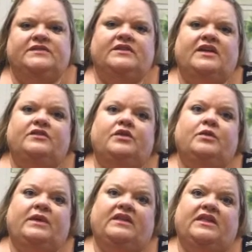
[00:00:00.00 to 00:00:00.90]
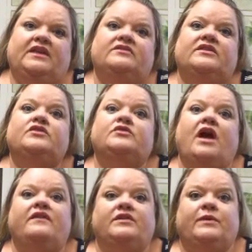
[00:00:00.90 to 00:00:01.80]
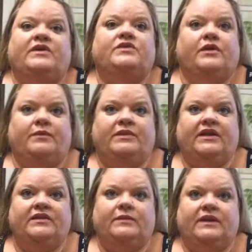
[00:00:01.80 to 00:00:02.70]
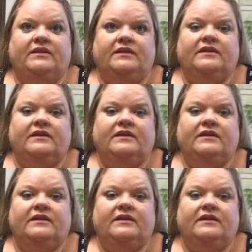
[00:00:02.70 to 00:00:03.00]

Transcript: and those are the big things that drive special ed placement.